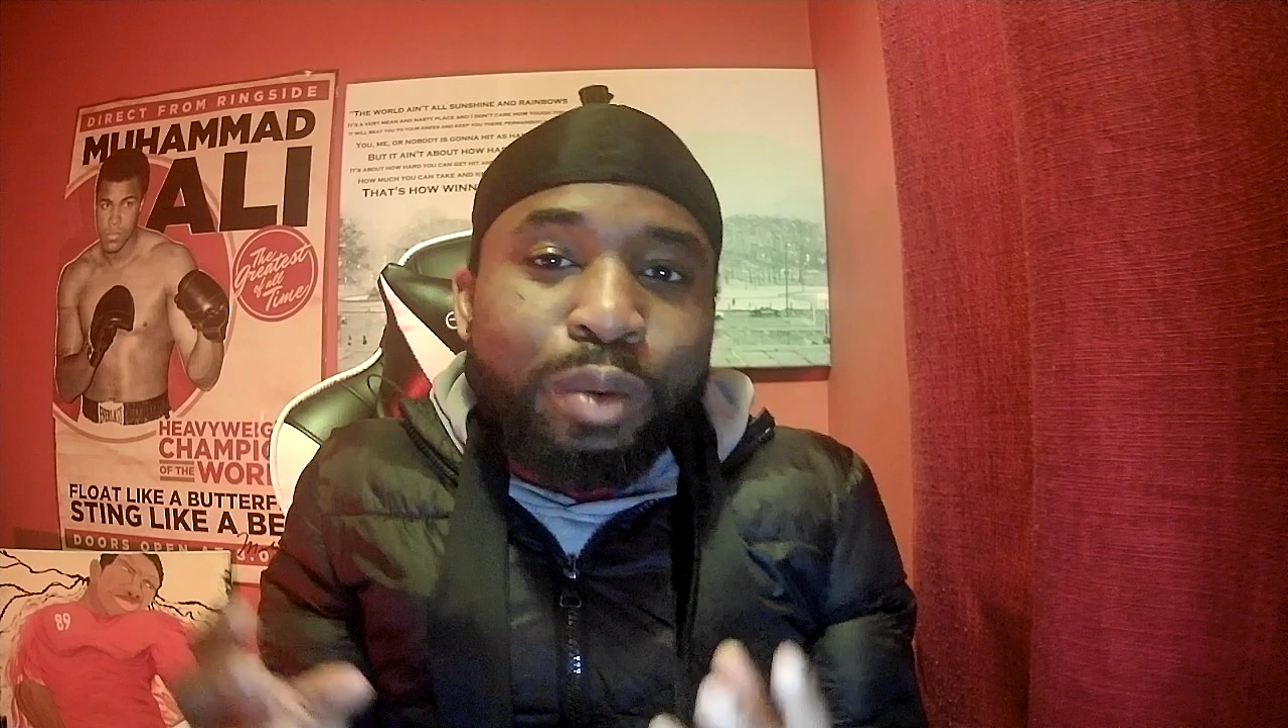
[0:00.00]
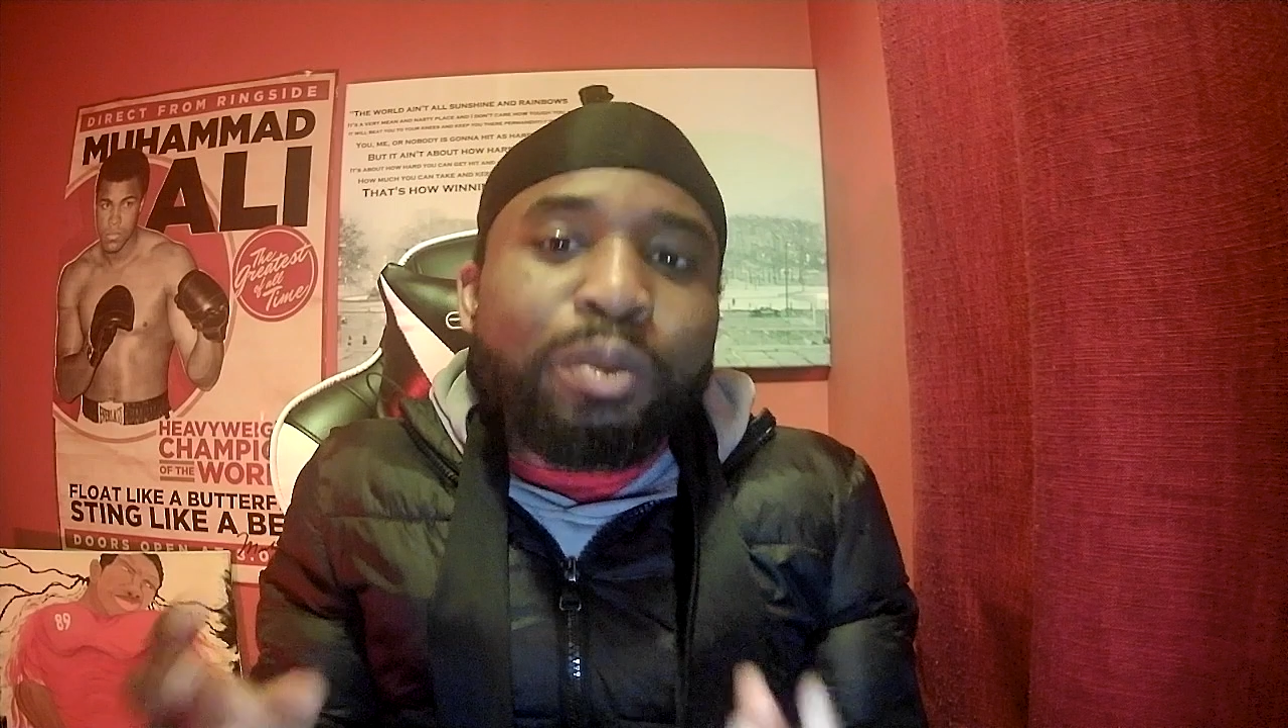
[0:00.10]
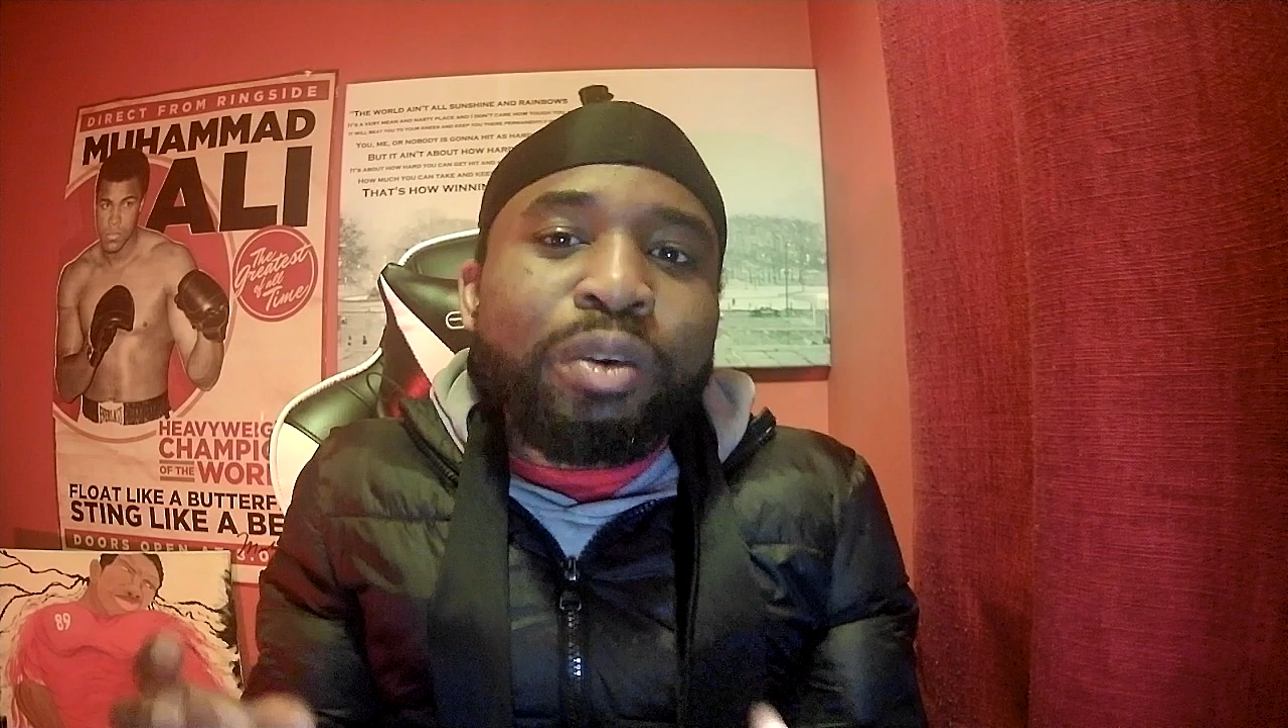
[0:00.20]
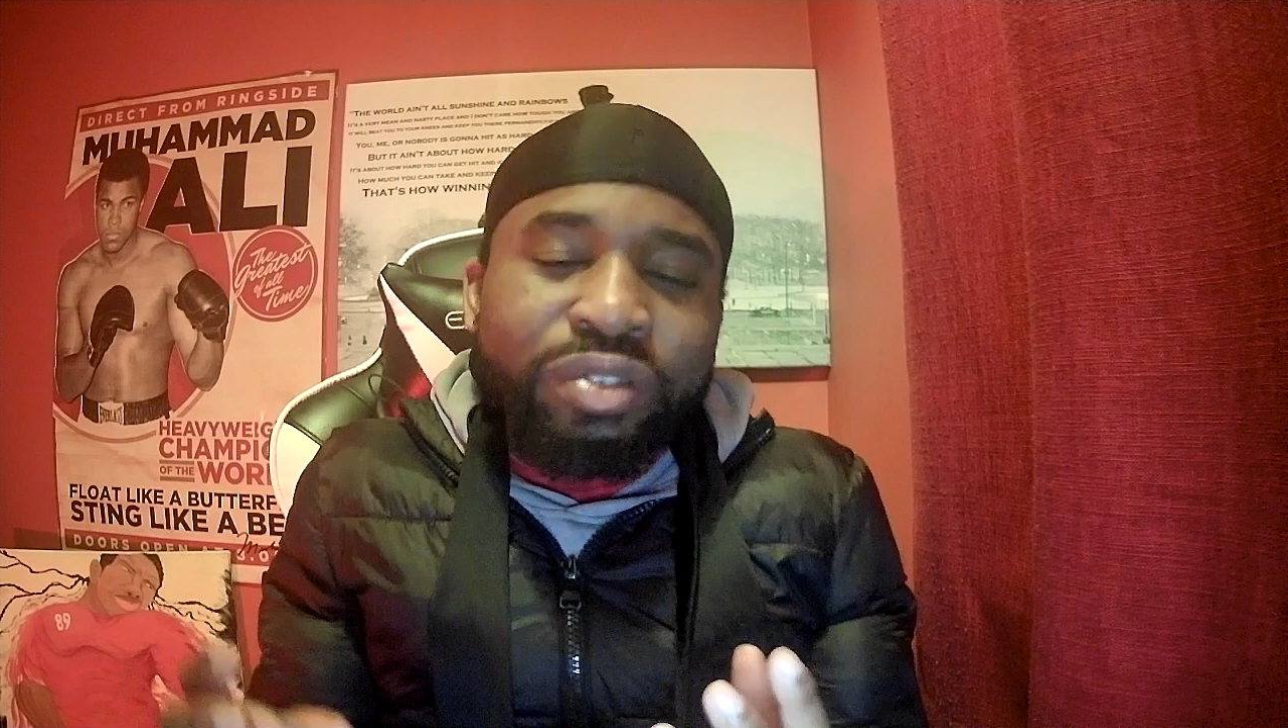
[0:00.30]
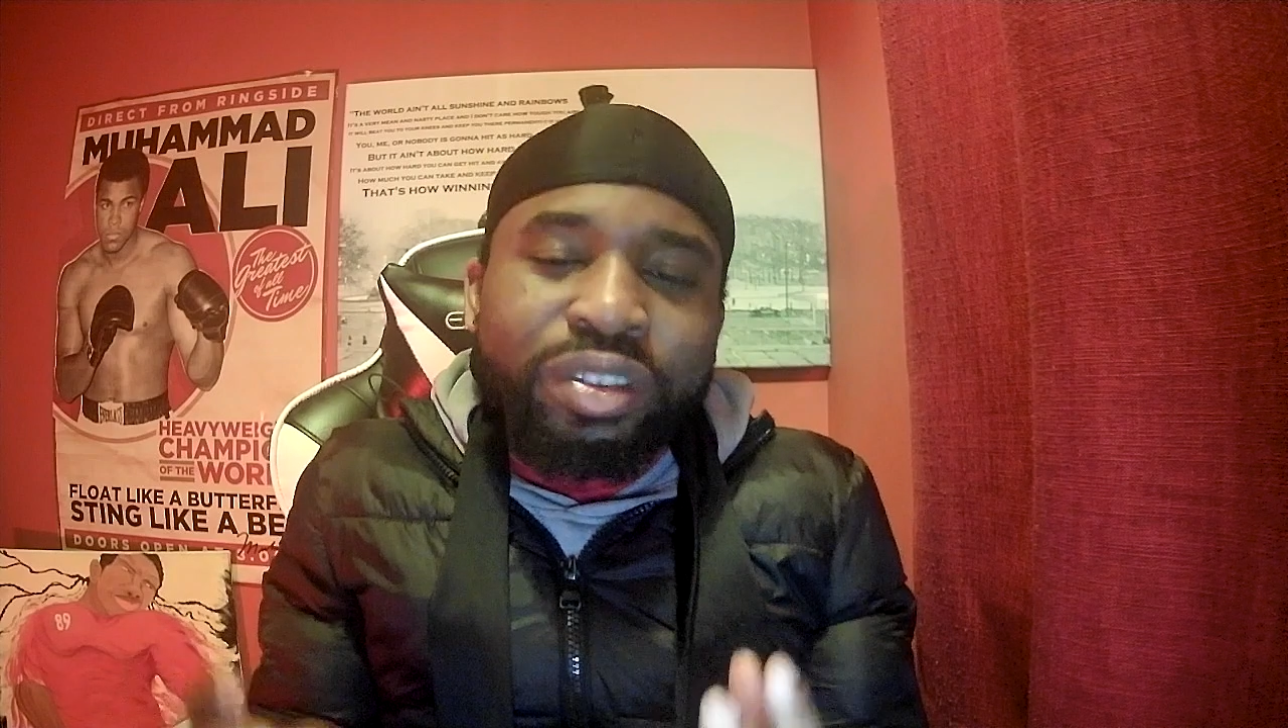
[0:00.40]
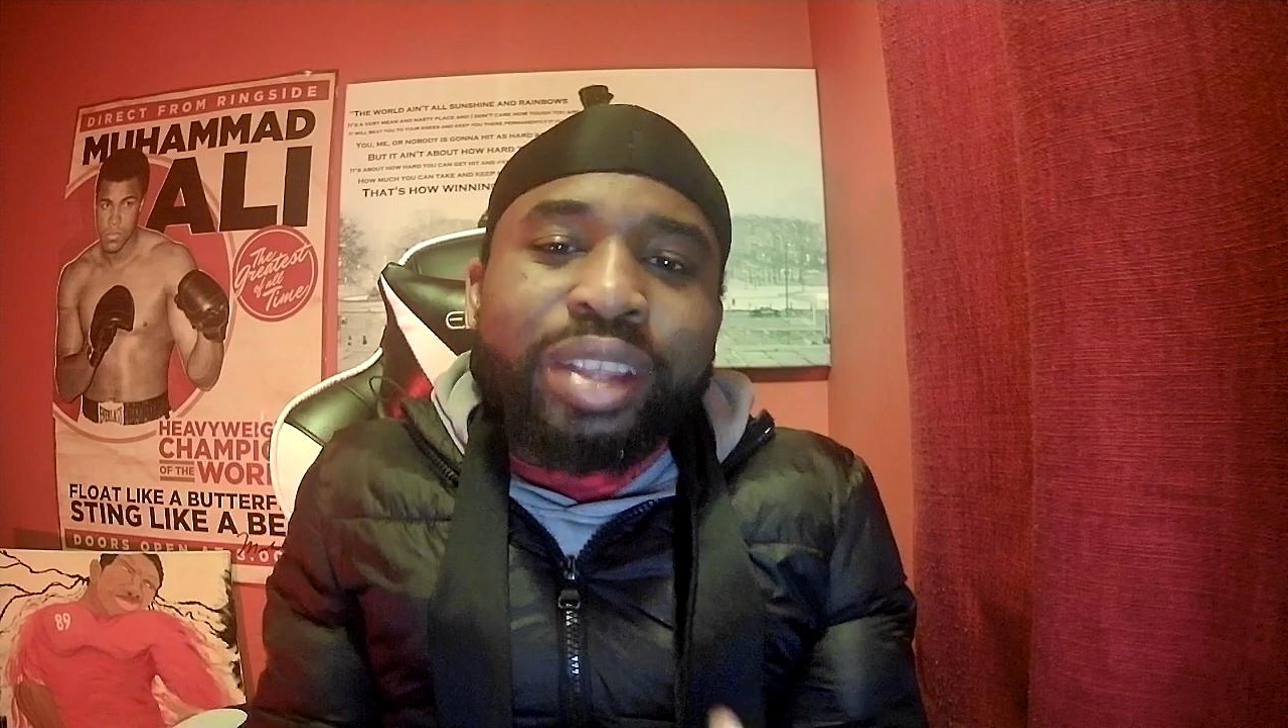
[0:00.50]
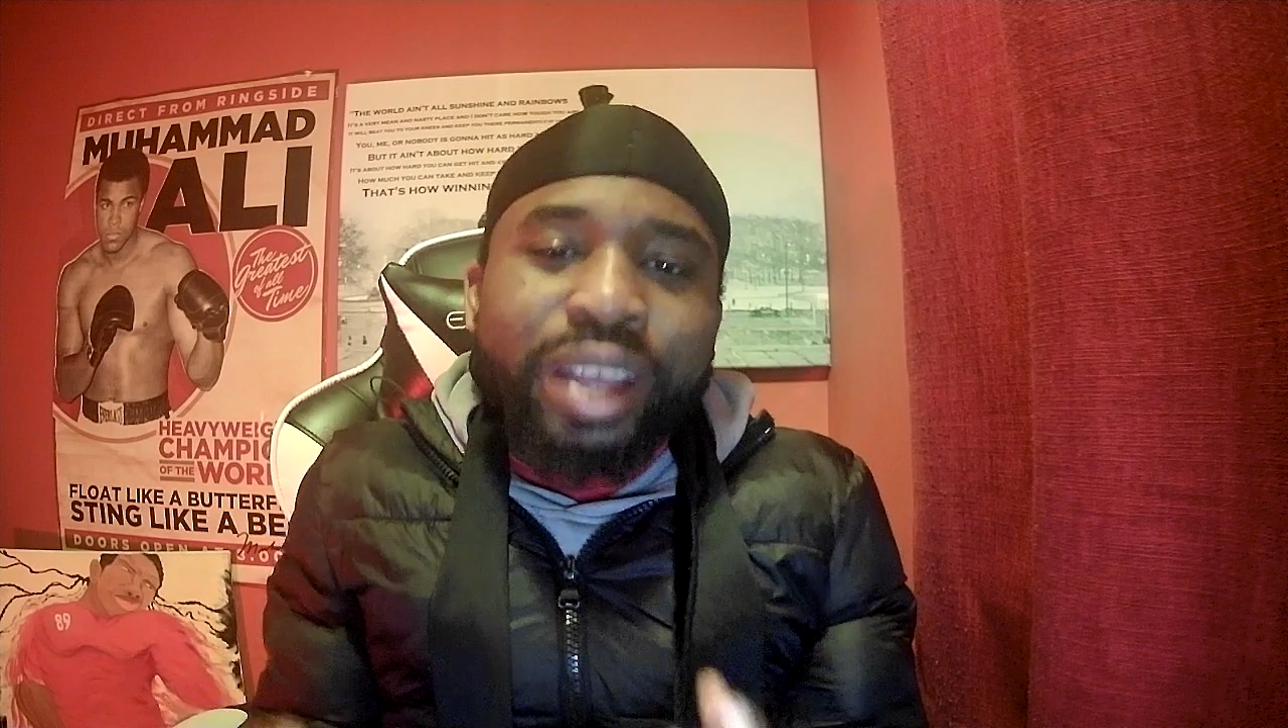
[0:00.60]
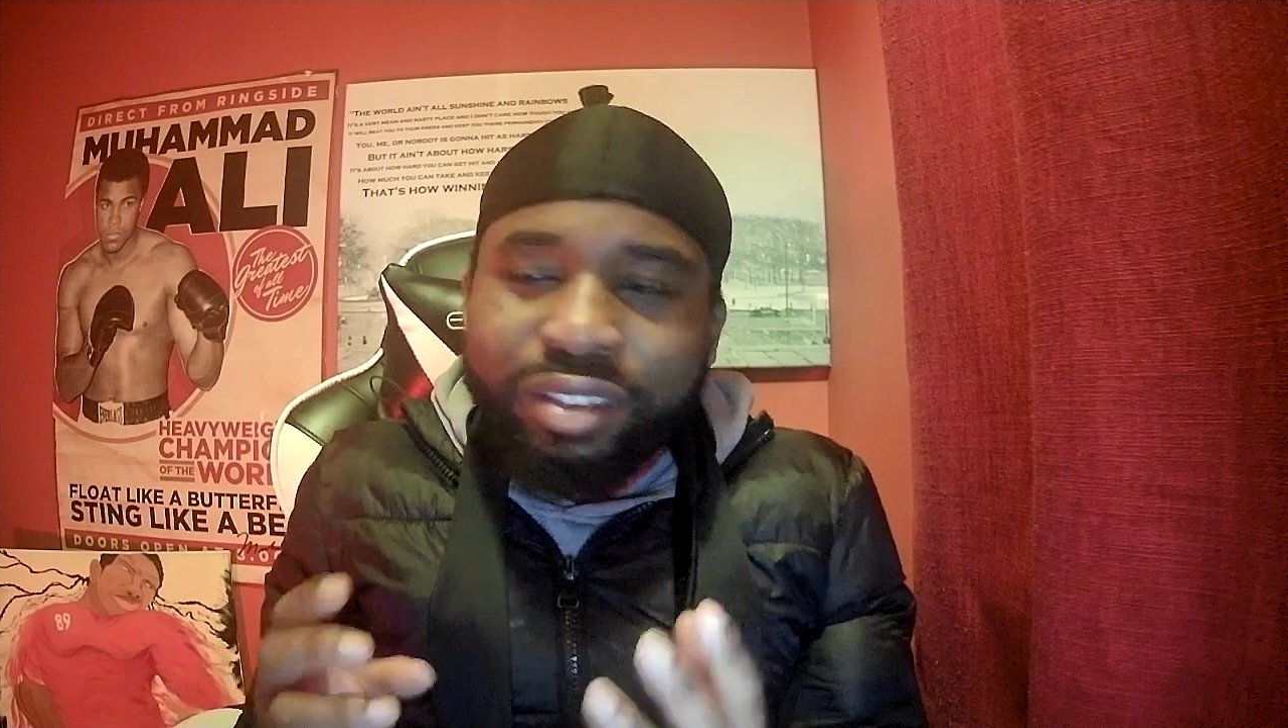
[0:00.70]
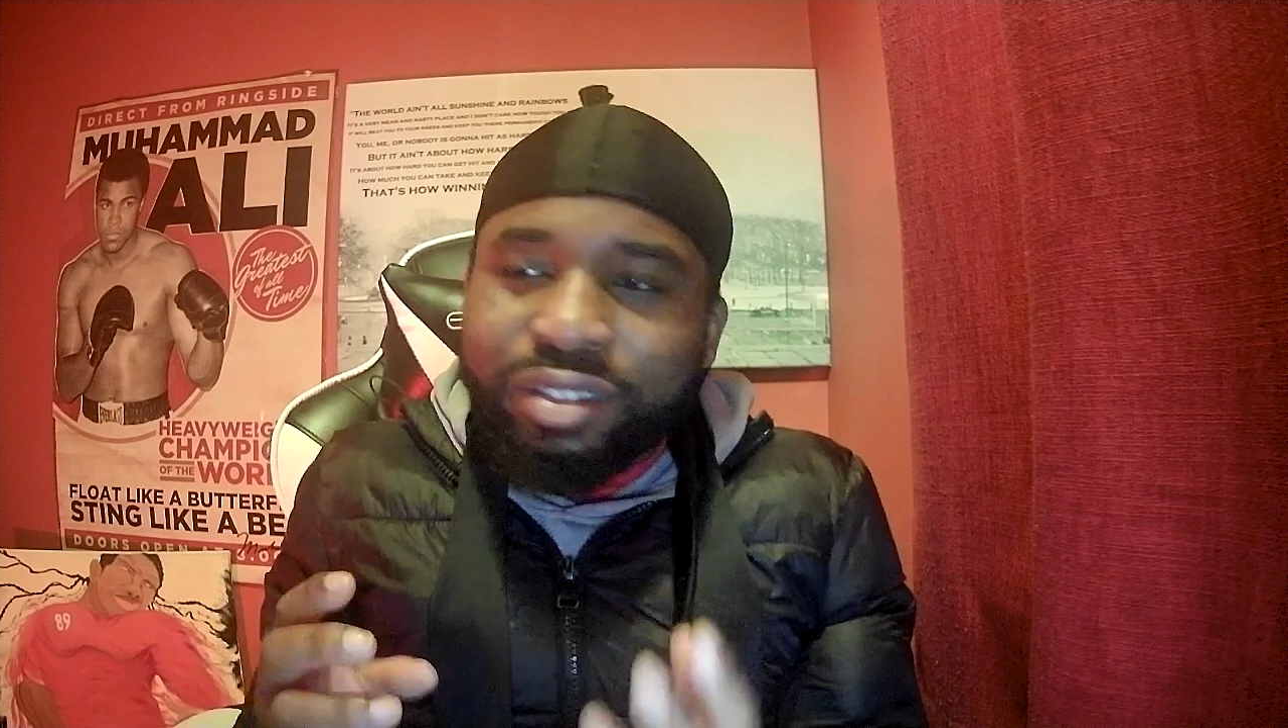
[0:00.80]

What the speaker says: we've seen that he's